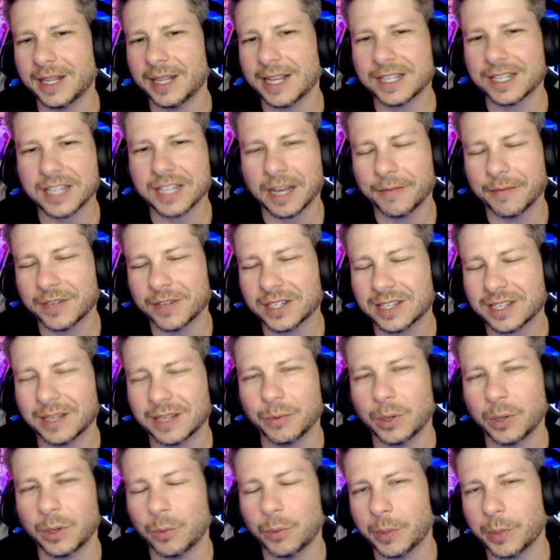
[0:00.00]
That's obviously
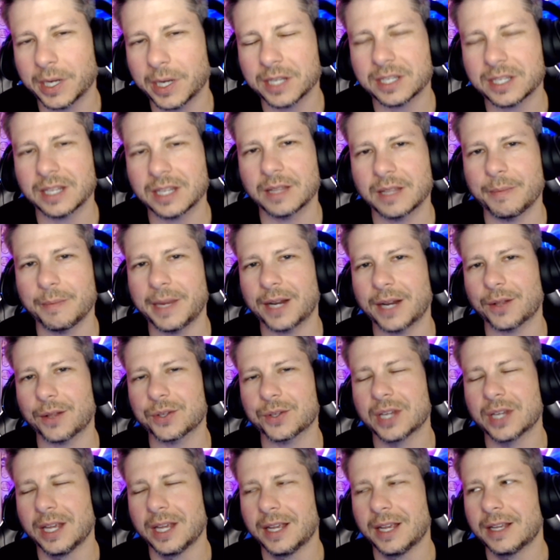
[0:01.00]
when we want to see the
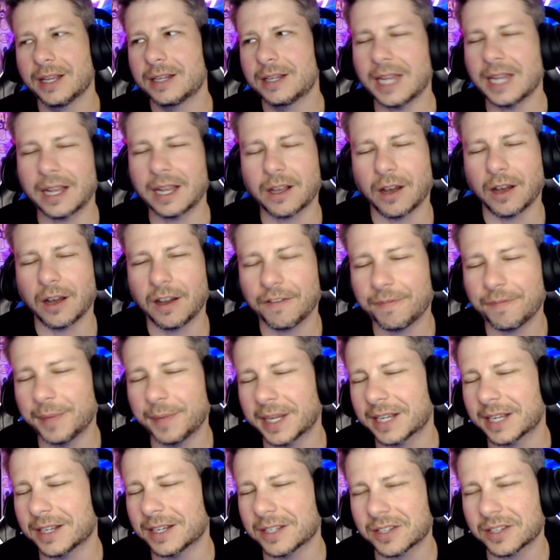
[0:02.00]
metals take off,
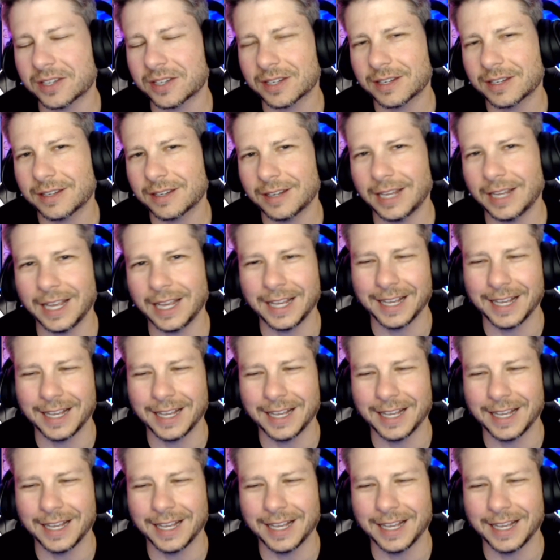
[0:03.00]
because